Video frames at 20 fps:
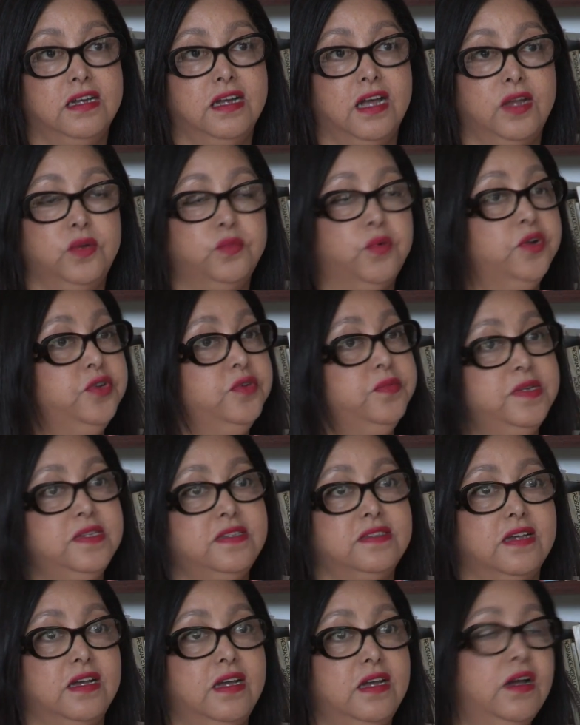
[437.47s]
And what do we
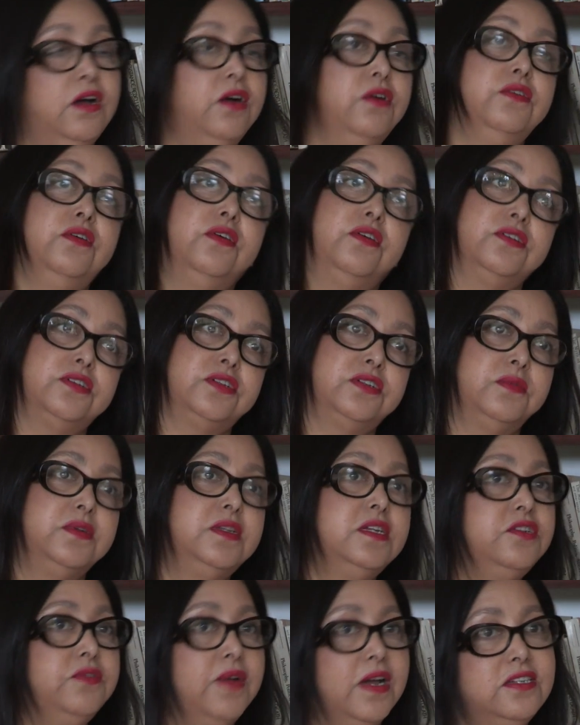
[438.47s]
say? Oh gosh,
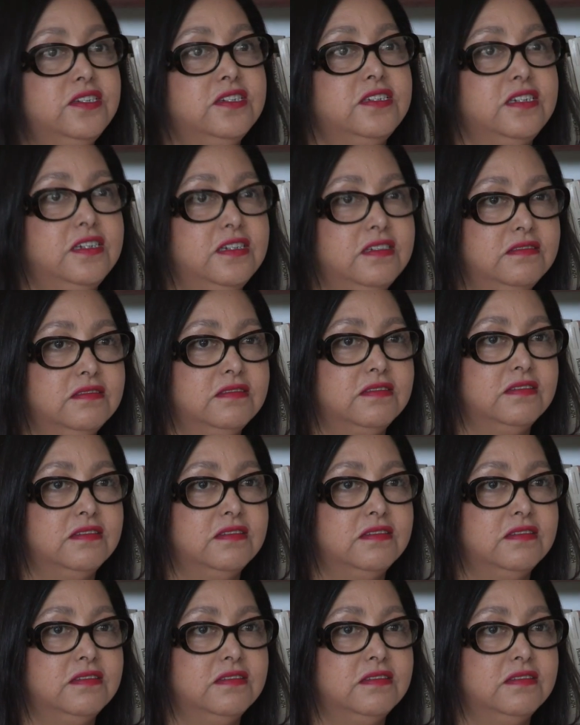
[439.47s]
what a tragedy.